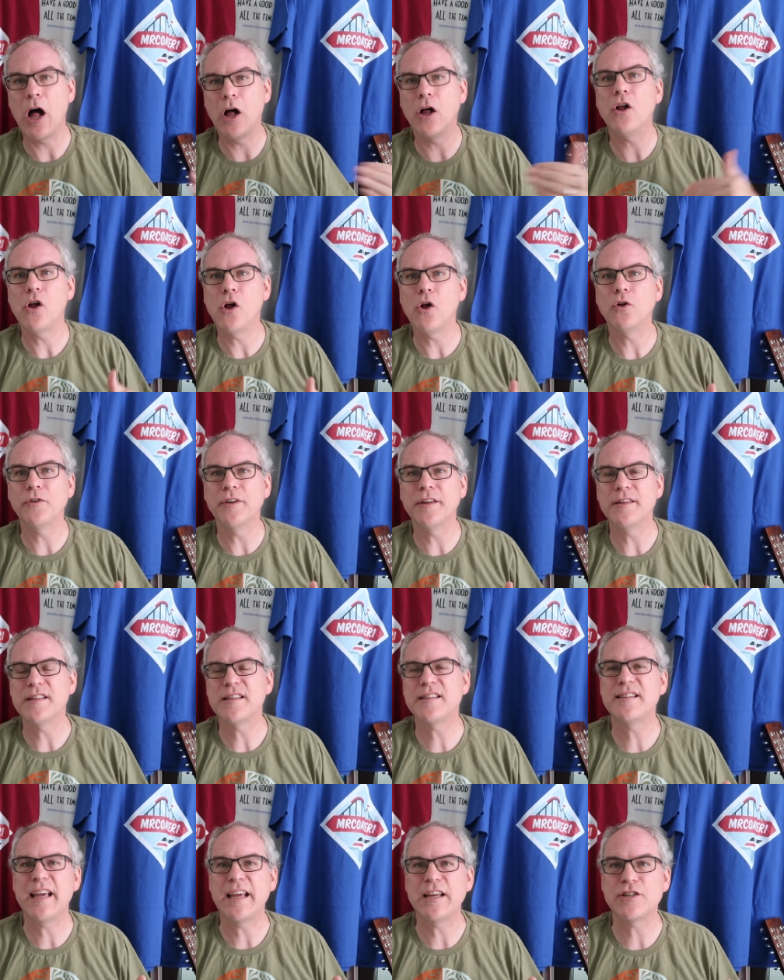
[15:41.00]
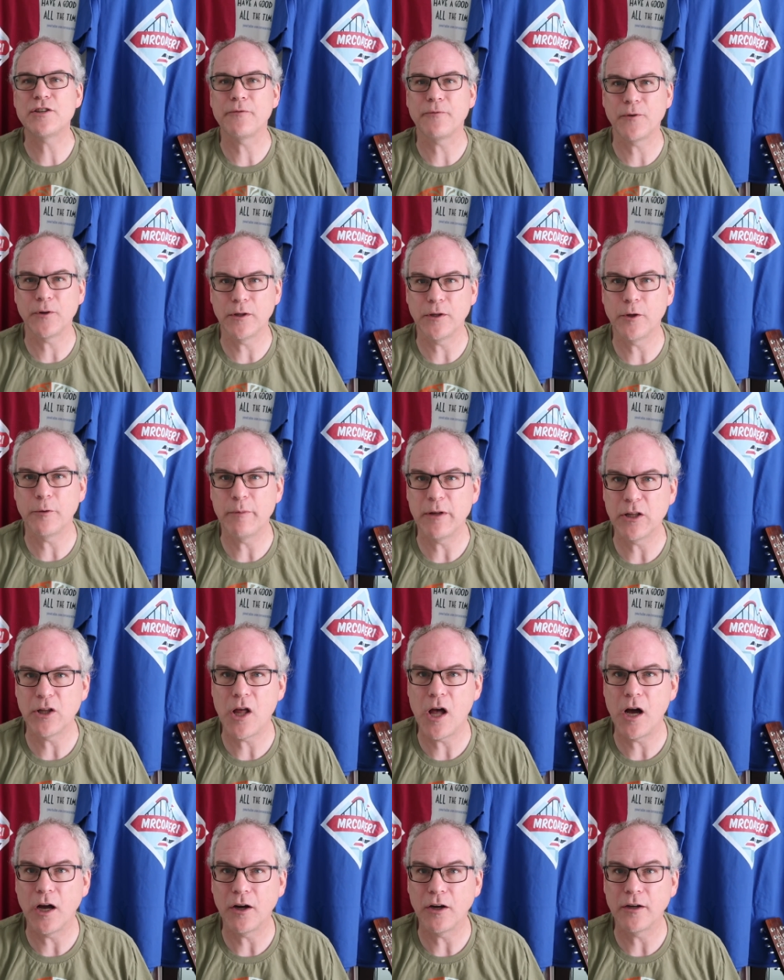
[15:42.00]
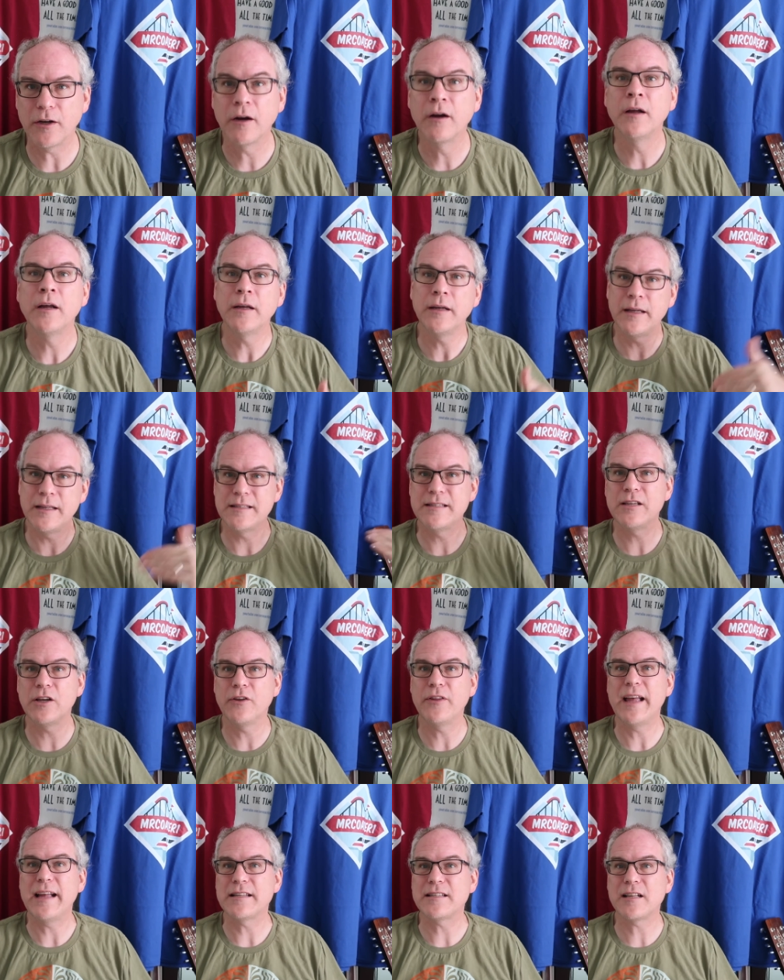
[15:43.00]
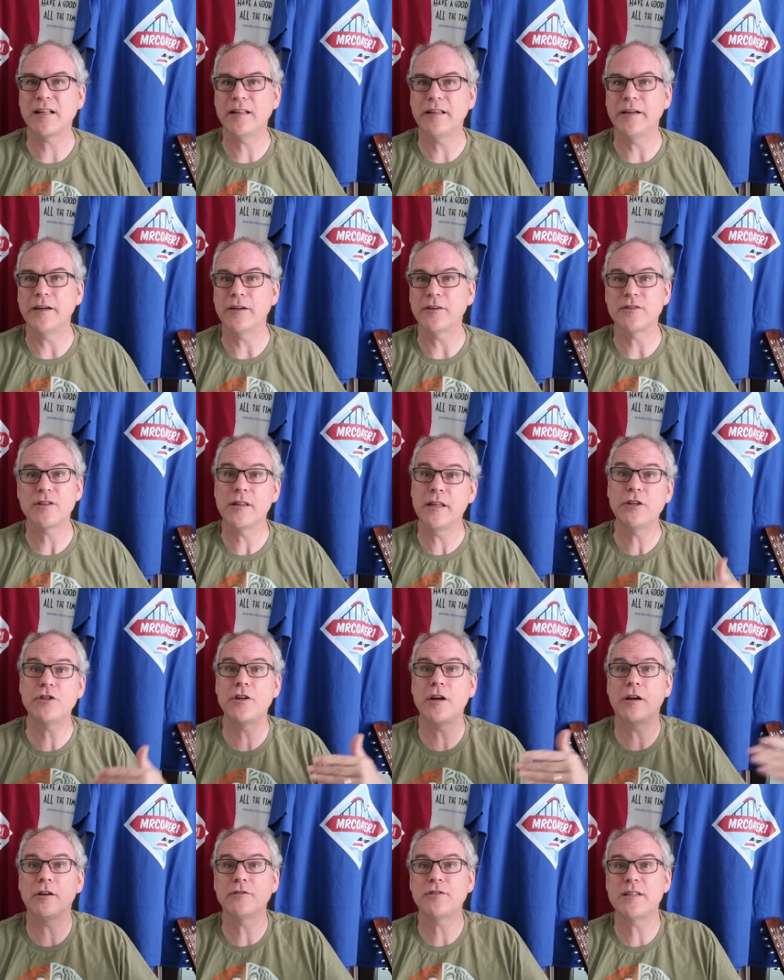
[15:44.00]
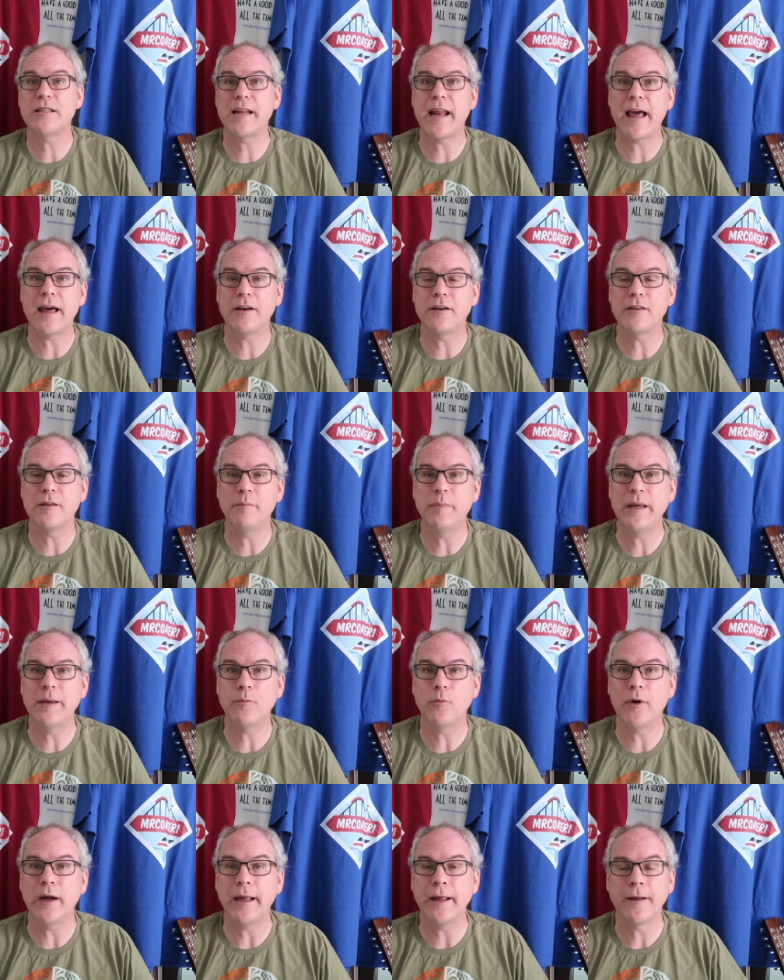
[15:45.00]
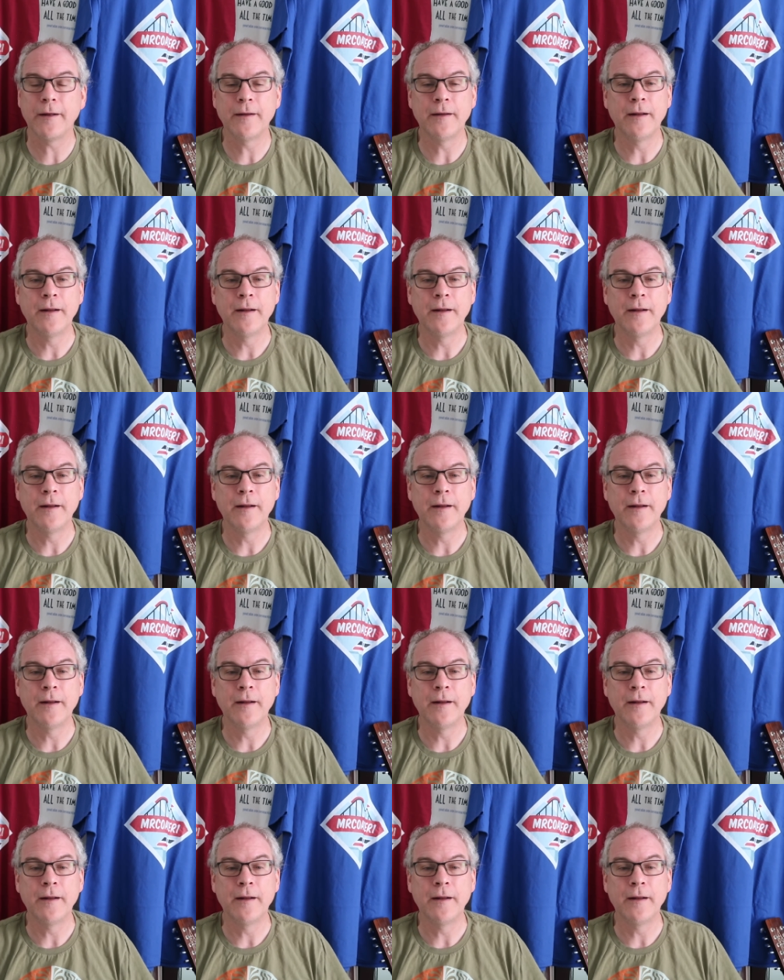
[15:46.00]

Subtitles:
I'll hold in the station for a little bit longer until that's clear so that you don't sit out on the beamway.